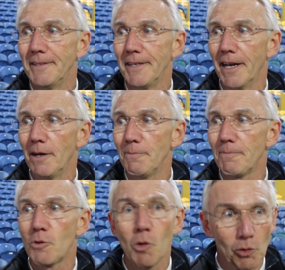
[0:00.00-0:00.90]
you know,
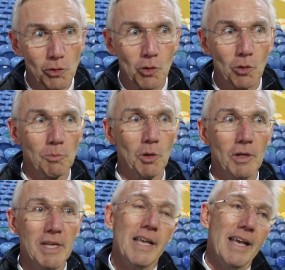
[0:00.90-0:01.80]
could have scored more.
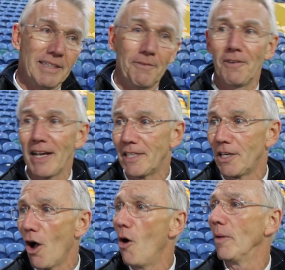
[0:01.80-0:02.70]

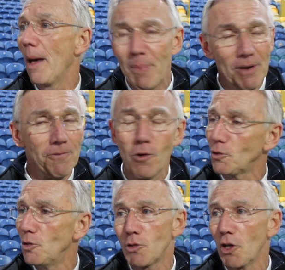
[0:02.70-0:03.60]
Deflected goal. That bit of
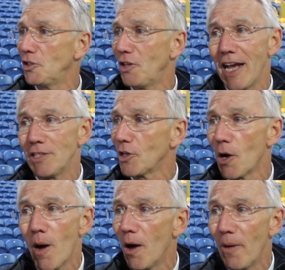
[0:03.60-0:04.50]
fortune is going to change and
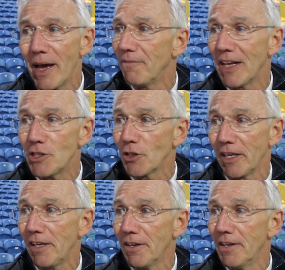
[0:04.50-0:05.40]
go our way
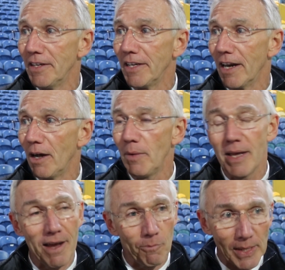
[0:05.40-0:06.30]
eventually. You know,
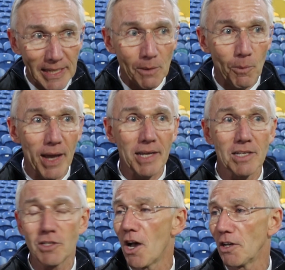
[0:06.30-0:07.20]
if we keep working
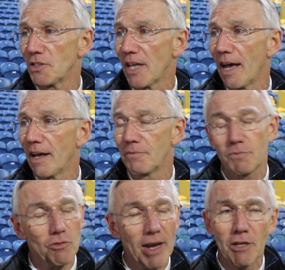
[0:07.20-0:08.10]
as hard as that,
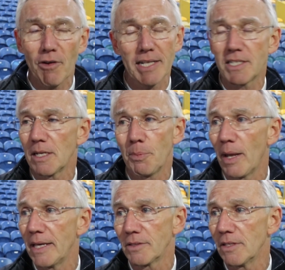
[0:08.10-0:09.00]
great credit to the
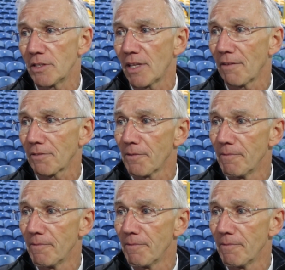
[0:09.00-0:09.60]
players and the staff.